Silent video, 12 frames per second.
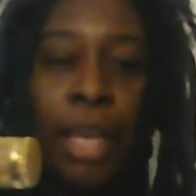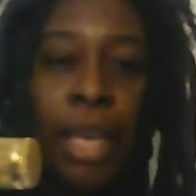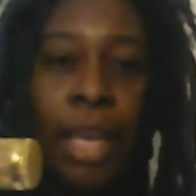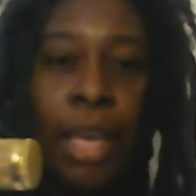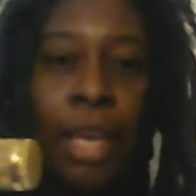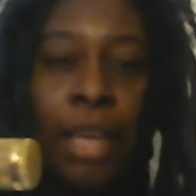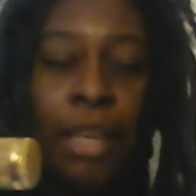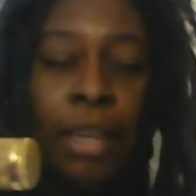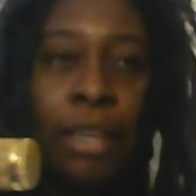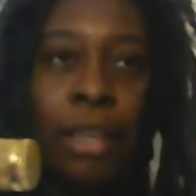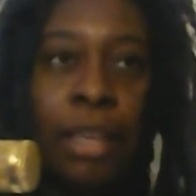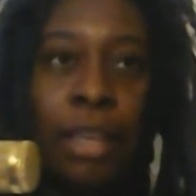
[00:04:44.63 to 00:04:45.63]

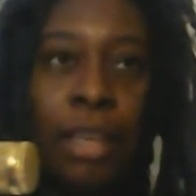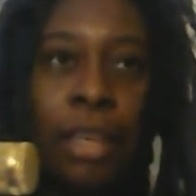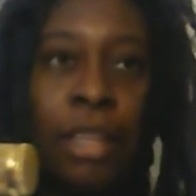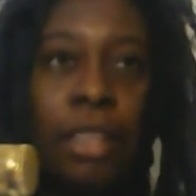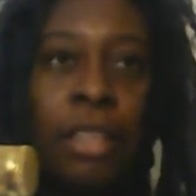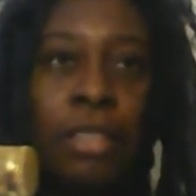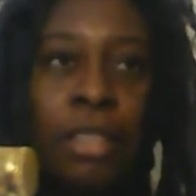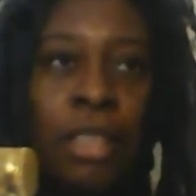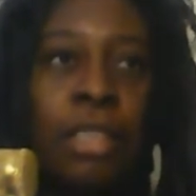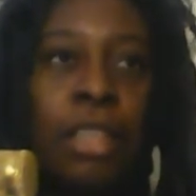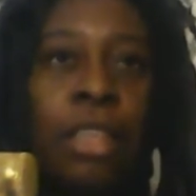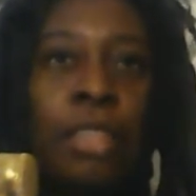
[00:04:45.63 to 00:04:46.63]
and he
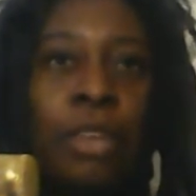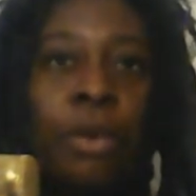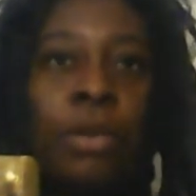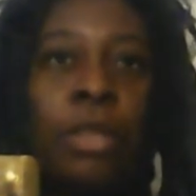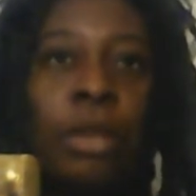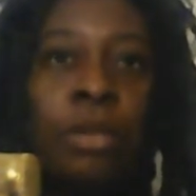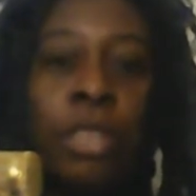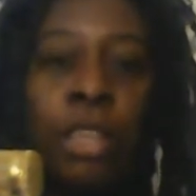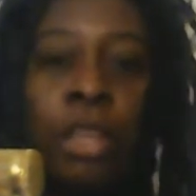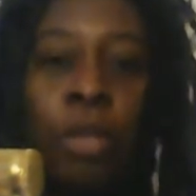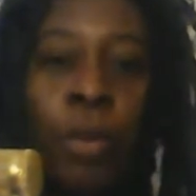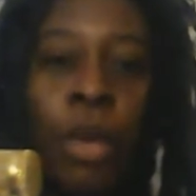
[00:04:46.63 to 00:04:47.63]
said that there was
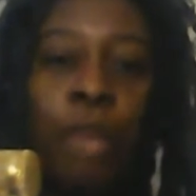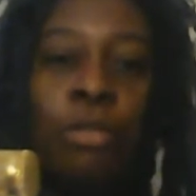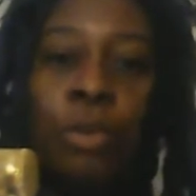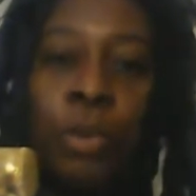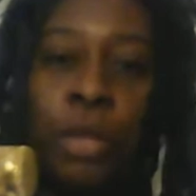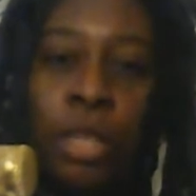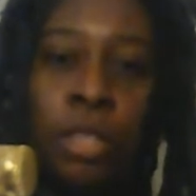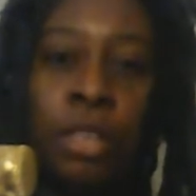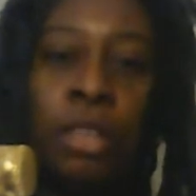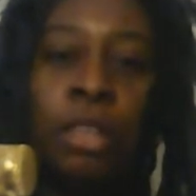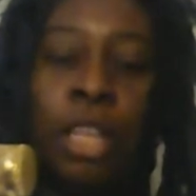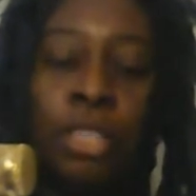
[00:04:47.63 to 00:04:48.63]
another way of doing it
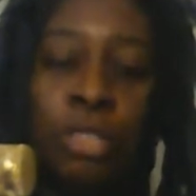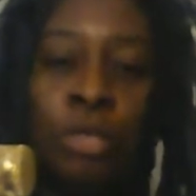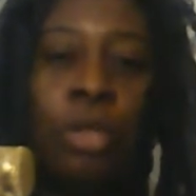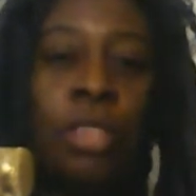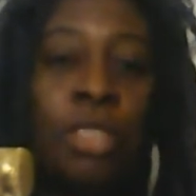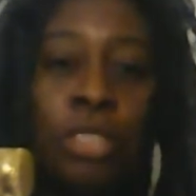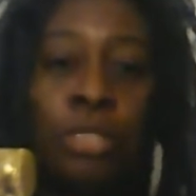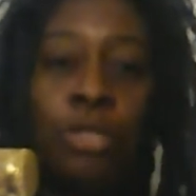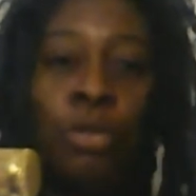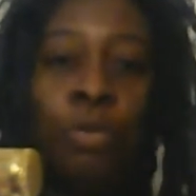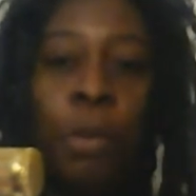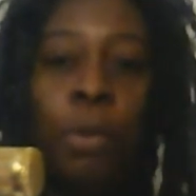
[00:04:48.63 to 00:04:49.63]
to let you know that these
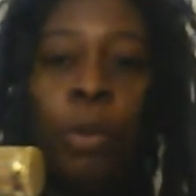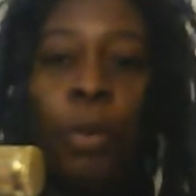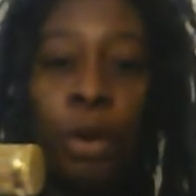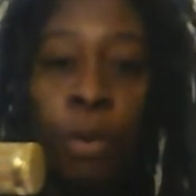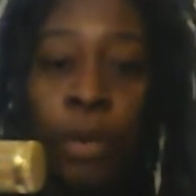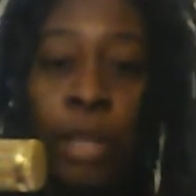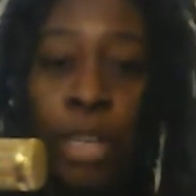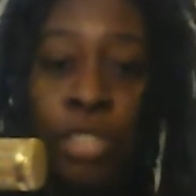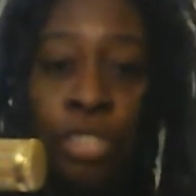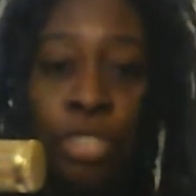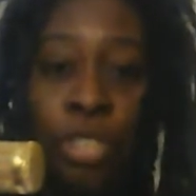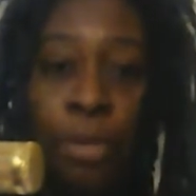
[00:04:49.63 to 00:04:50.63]
two people were in a
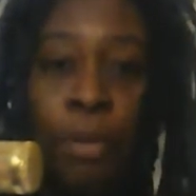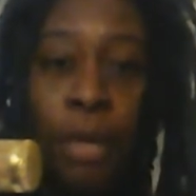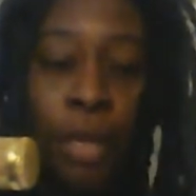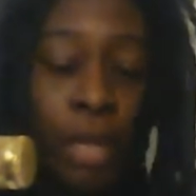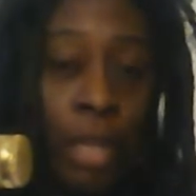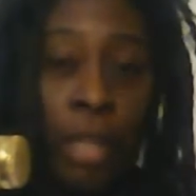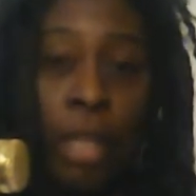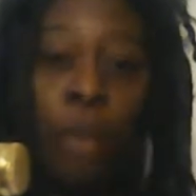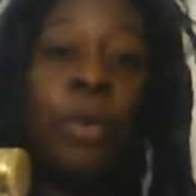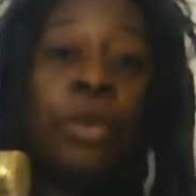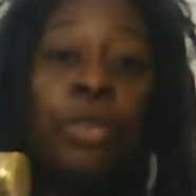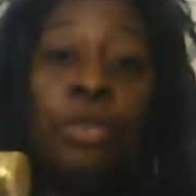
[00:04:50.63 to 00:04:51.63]
relationship, that
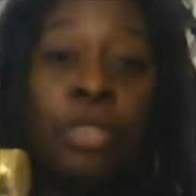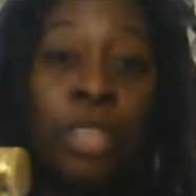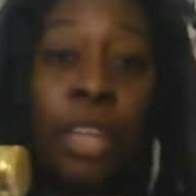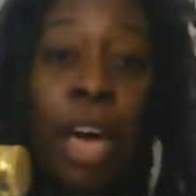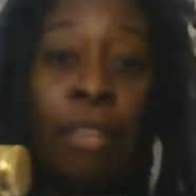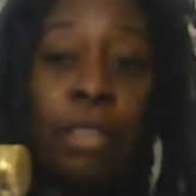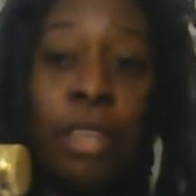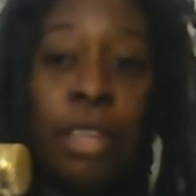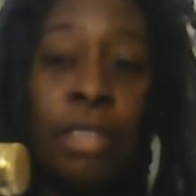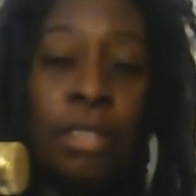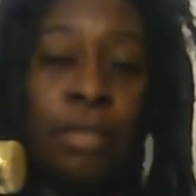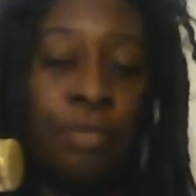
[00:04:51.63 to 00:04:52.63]
where you didn't have to
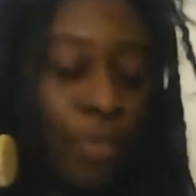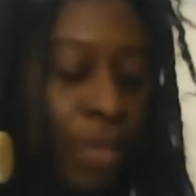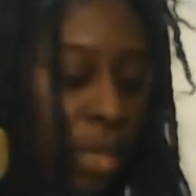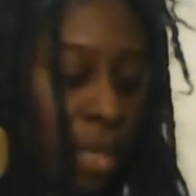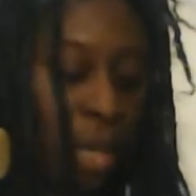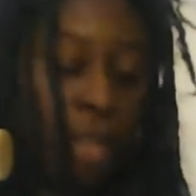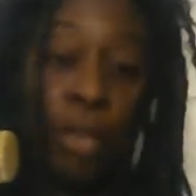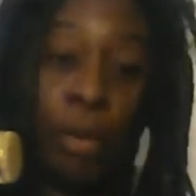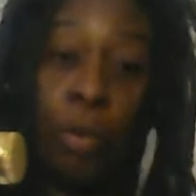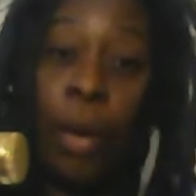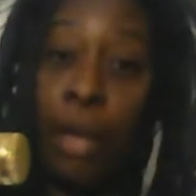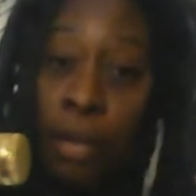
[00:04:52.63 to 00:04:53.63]
kiss. And I thought,
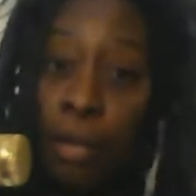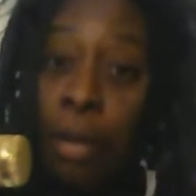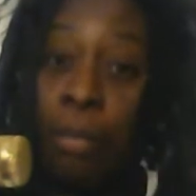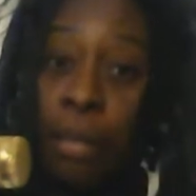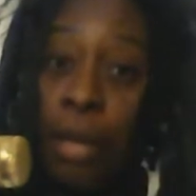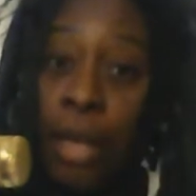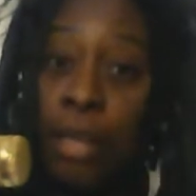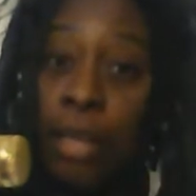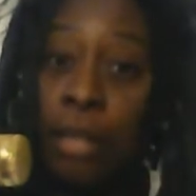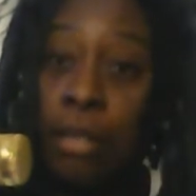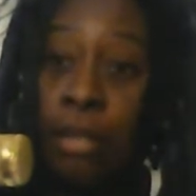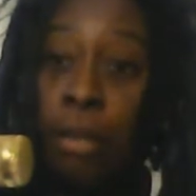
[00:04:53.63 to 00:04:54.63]
wow, I'm glad
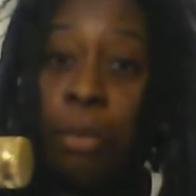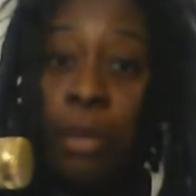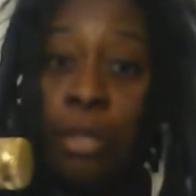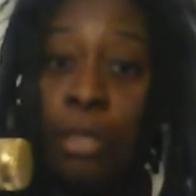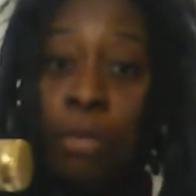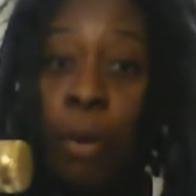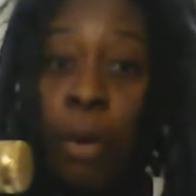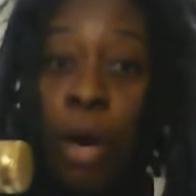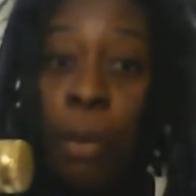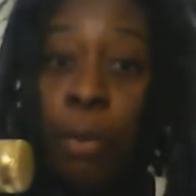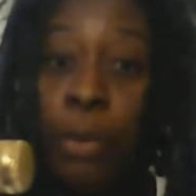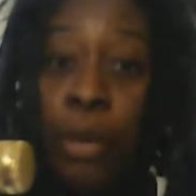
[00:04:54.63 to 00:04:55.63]
that someone spoke
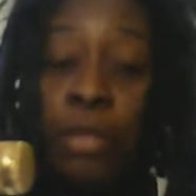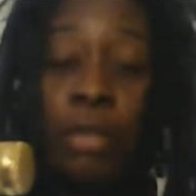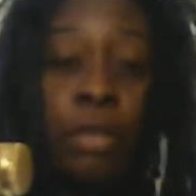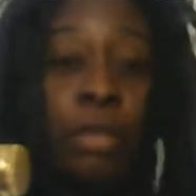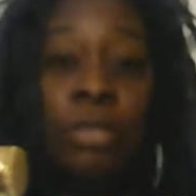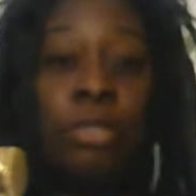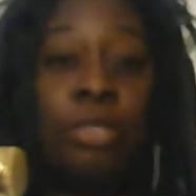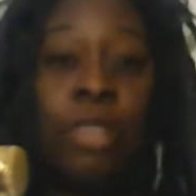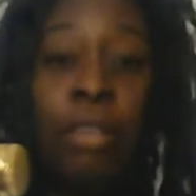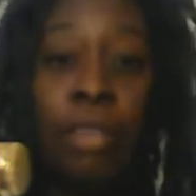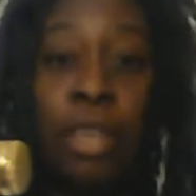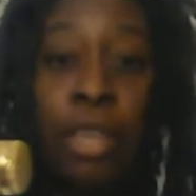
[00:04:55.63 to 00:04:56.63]
up on this because you shouldn't
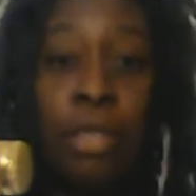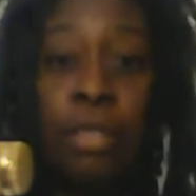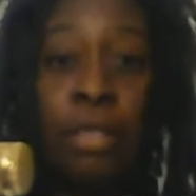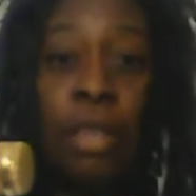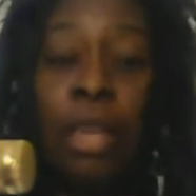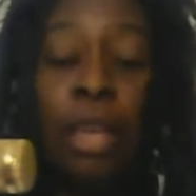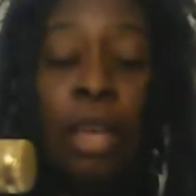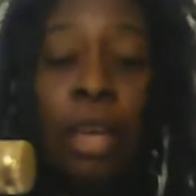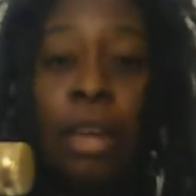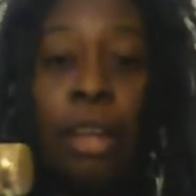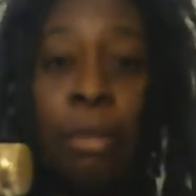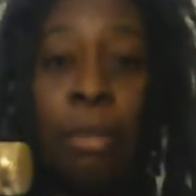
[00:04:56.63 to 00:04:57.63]
have to kiss
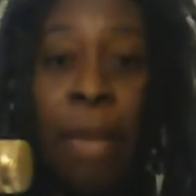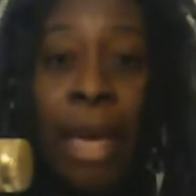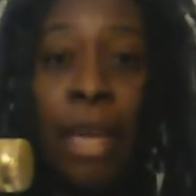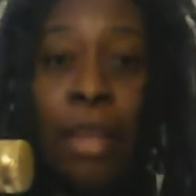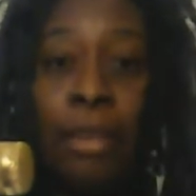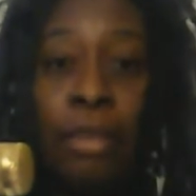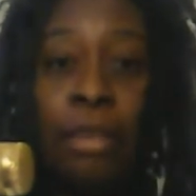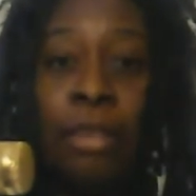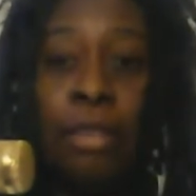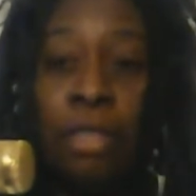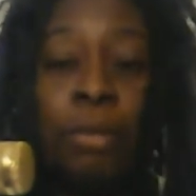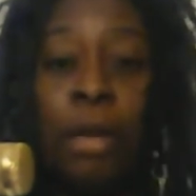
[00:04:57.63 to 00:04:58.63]
another man
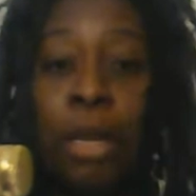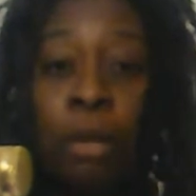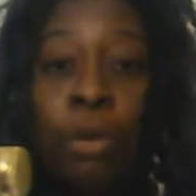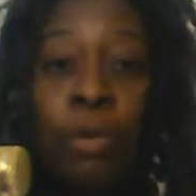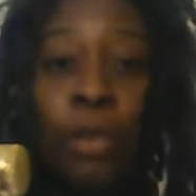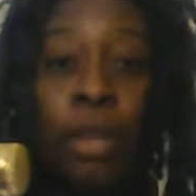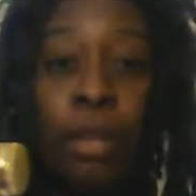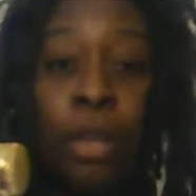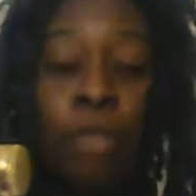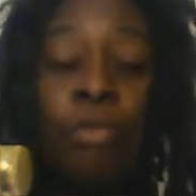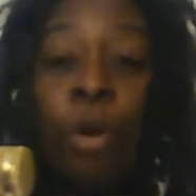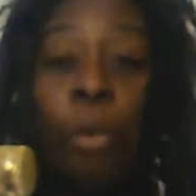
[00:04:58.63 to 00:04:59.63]
to be in the movie
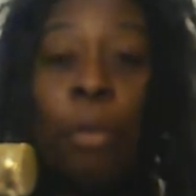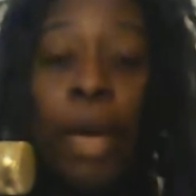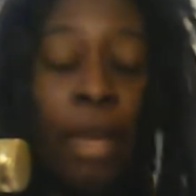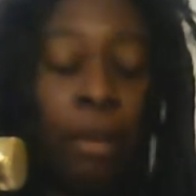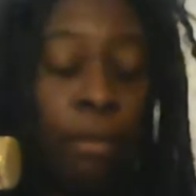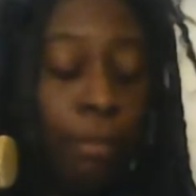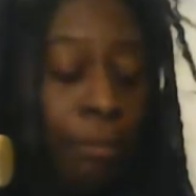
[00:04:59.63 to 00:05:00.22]
if you're a man.